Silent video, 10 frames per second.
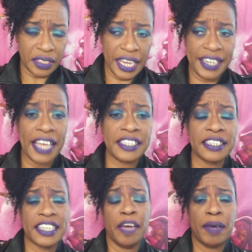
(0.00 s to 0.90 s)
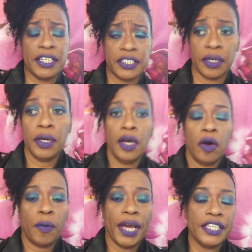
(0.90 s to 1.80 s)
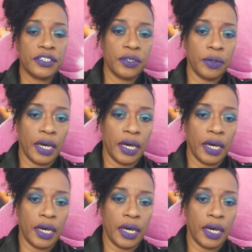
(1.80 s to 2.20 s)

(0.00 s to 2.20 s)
And that just came as a way to